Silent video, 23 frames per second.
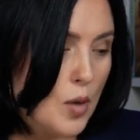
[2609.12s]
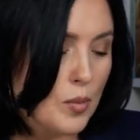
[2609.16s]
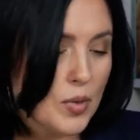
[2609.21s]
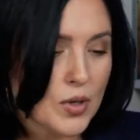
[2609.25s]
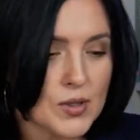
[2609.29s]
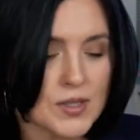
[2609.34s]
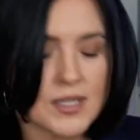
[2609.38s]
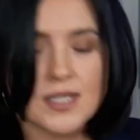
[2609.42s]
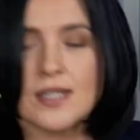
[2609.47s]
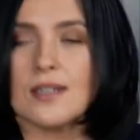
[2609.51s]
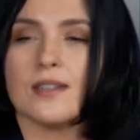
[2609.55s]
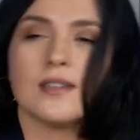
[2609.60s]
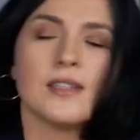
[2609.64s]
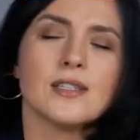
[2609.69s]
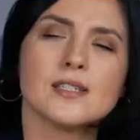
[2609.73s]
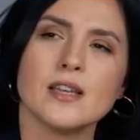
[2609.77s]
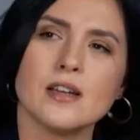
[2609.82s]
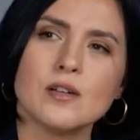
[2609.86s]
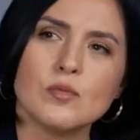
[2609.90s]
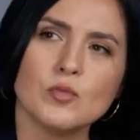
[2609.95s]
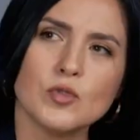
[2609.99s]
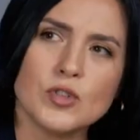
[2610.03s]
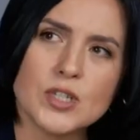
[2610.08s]
because the
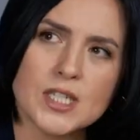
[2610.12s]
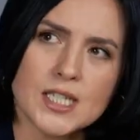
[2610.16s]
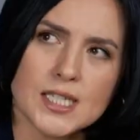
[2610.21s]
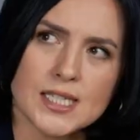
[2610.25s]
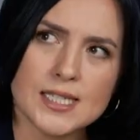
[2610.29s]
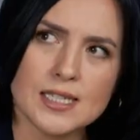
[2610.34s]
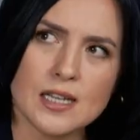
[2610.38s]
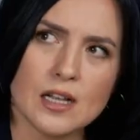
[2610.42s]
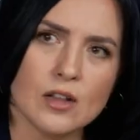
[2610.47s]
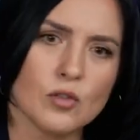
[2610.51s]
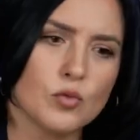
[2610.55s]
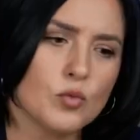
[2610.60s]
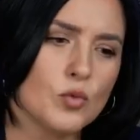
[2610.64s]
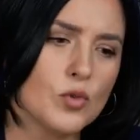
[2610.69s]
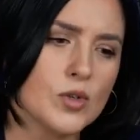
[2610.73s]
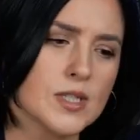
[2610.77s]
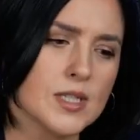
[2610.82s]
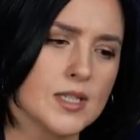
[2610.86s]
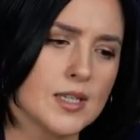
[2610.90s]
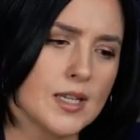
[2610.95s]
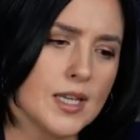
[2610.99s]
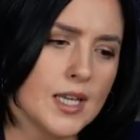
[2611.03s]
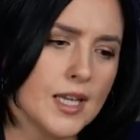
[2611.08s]
ceremony itself
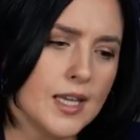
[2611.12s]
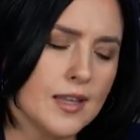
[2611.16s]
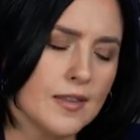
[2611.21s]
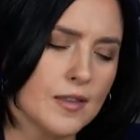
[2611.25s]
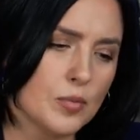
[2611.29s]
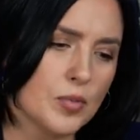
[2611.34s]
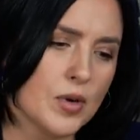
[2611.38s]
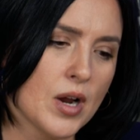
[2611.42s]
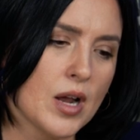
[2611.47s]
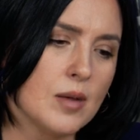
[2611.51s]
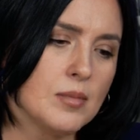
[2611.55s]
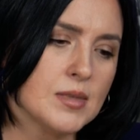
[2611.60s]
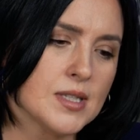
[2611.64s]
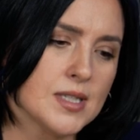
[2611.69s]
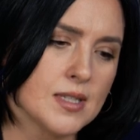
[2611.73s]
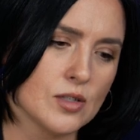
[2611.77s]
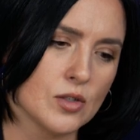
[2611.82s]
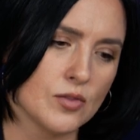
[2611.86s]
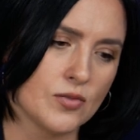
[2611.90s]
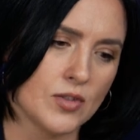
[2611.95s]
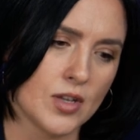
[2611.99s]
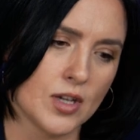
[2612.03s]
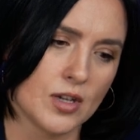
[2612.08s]
wasn't in the
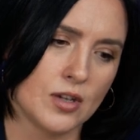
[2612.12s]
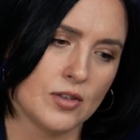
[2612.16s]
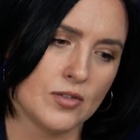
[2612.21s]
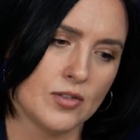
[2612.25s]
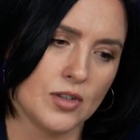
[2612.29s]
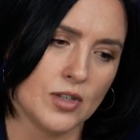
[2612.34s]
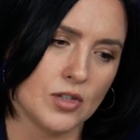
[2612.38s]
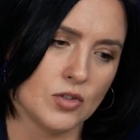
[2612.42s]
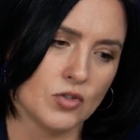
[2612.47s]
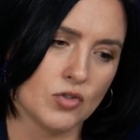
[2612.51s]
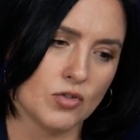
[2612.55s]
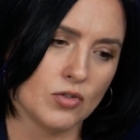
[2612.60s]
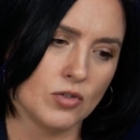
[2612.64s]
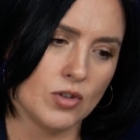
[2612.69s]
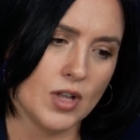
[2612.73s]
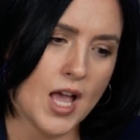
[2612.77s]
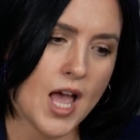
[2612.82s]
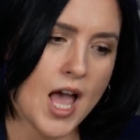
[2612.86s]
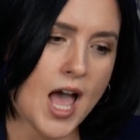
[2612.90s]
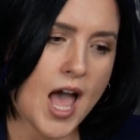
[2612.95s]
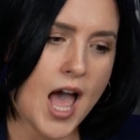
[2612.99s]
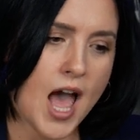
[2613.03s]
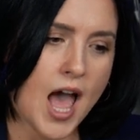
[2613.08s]
premises of the cathedral,
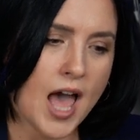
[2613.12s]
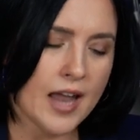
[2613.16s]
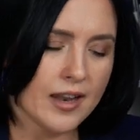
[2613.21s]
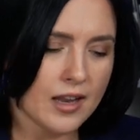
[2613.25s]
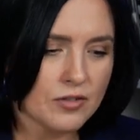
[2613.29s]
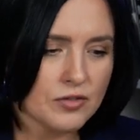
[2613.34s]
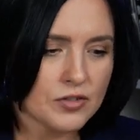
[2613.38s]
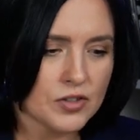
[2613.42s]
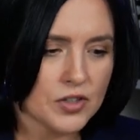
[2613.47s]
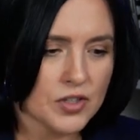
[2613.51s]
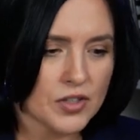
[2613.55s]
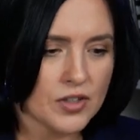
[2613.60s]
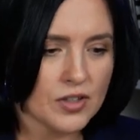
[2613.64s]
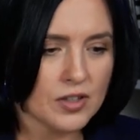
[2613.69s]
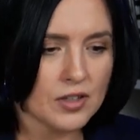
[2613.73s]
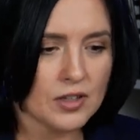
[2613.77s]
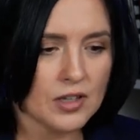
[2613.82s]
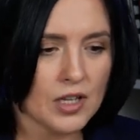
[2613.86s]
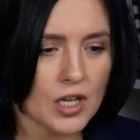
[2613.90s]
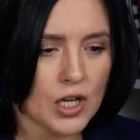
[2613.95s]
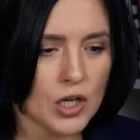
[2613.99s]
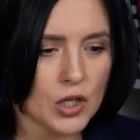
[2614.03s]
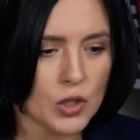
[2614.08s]
and
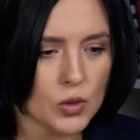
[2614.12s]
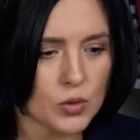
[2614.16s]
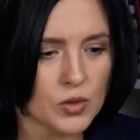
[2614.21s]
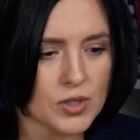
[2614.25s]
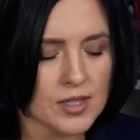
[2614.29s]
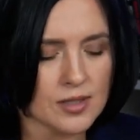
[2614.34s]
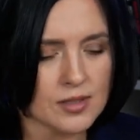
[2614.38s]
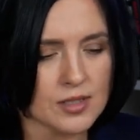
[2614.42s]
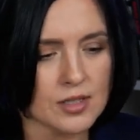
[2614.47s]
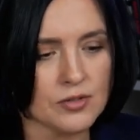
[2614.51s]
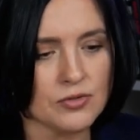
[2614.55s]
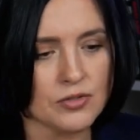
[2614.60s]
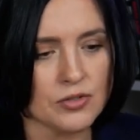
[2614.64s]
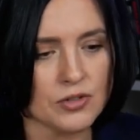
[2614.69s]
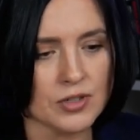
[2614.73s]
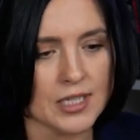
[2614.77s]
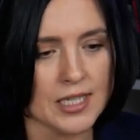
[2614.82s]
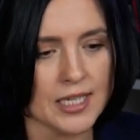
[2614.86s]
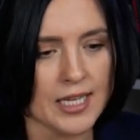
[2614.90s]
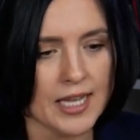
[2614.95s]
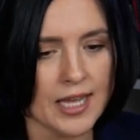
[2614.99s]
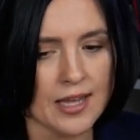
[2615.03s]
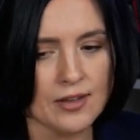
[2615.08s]
everything looked
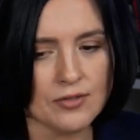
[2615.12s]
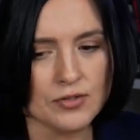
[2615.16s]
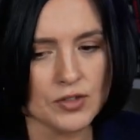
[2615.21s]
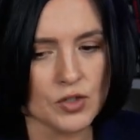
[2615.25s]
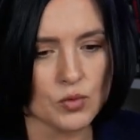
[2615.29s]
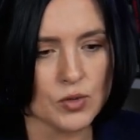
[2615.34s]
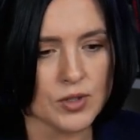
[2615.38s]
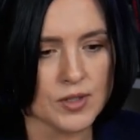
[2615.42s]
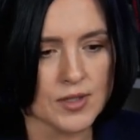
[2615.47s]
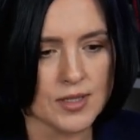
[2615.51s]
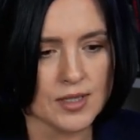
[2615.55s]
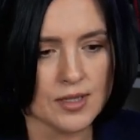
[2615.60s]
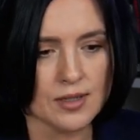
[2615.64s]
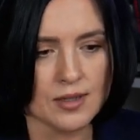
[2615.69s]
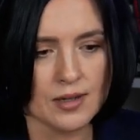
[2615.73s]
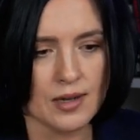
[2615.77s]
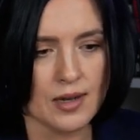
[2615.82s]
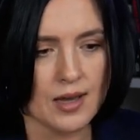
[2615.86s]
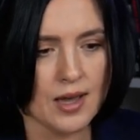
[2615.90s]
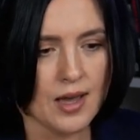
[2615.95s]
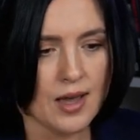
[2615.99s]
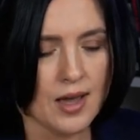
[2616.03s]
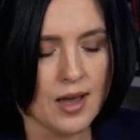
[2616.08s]
differently if it was
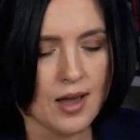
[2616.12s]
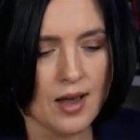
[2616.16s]
a